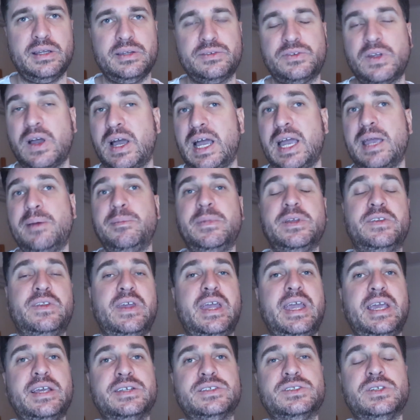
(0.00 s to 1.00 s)
time it
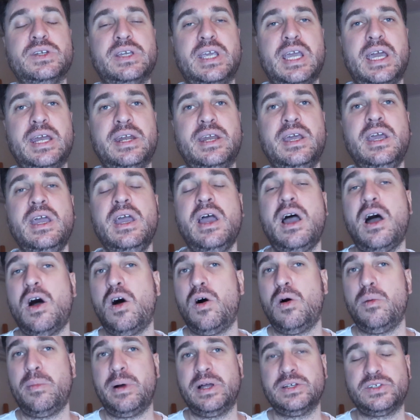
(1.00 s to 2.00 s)
takes to get a
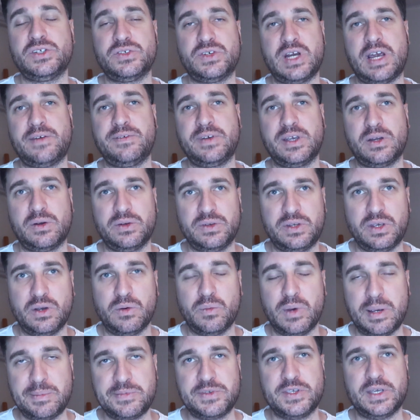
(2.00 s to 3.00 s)
whole bunch of traffic onto your
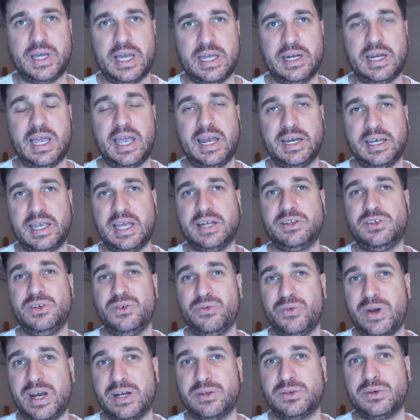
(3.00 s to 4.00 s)
website and get you
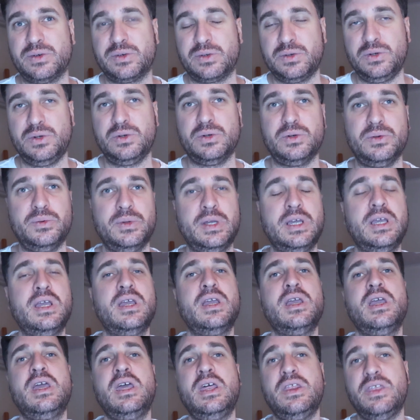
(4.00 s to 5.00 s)
ranked on Google.
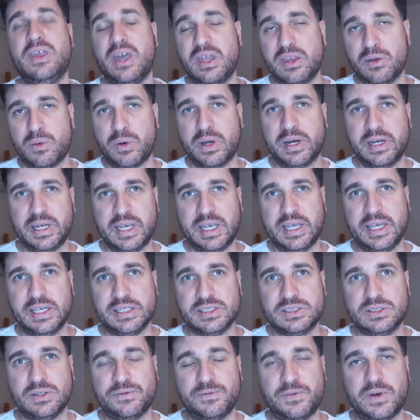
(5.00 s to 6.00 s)
The other one
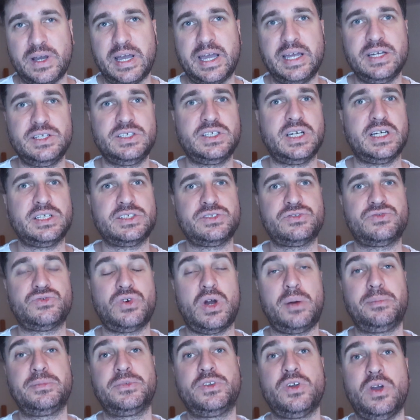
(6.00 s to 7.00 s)
is to find just
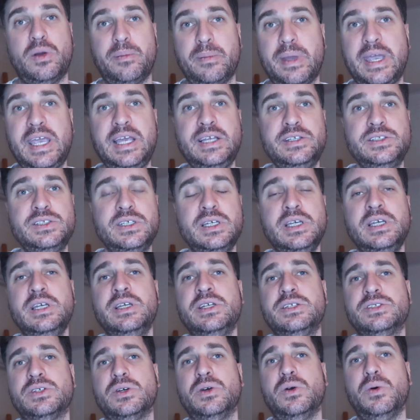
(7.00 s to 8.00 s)
drop domains.
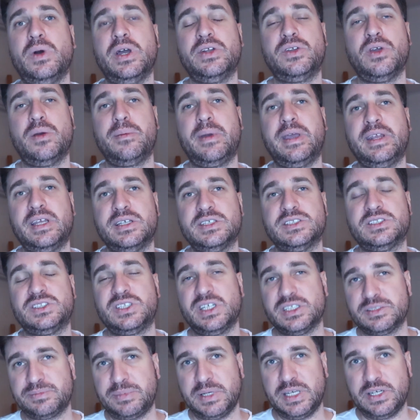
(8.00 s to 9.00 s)
So a domain that's
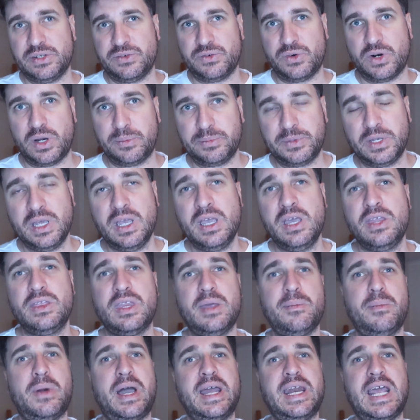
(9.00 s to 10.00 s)
just been dropped
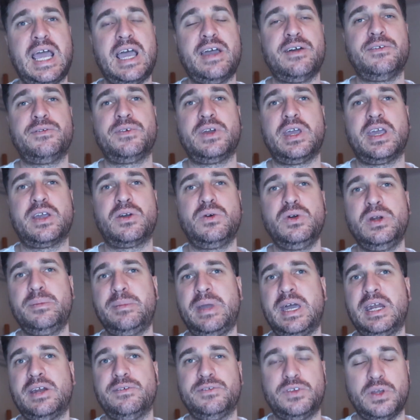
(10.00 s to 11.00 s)
that might have a good
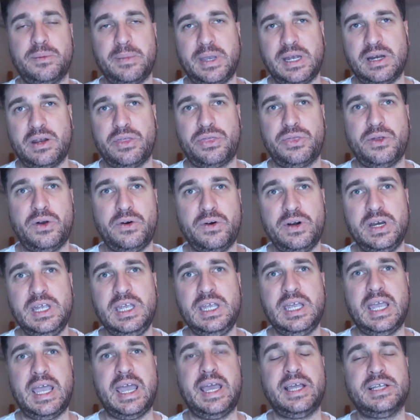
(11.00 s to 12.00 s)
amount of domain
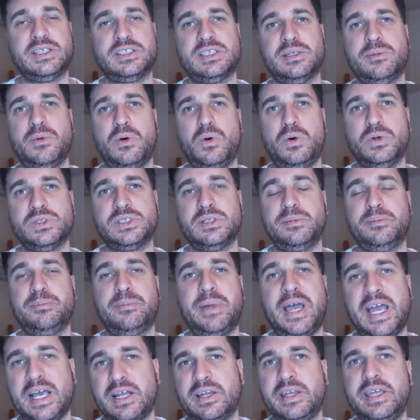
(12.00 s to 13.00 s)
authority and some awesome
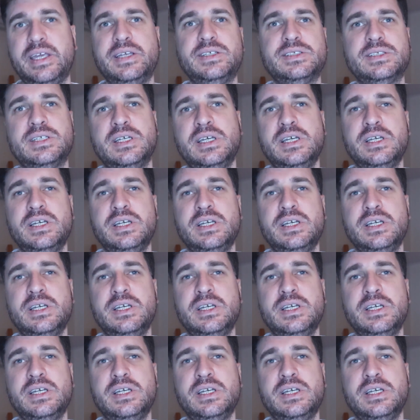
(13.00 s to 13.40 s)
backlinks.